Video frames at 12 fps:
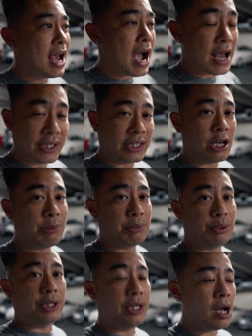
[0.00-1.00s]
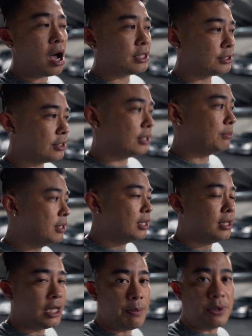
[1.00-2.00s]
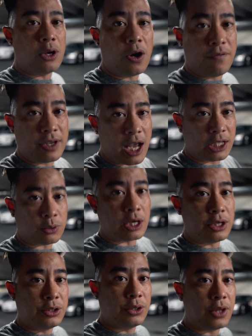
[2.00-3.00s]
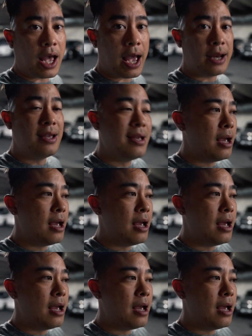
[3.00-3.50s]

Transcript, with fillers: I think that would be pretty awesome. Let me know if you guys want to do that.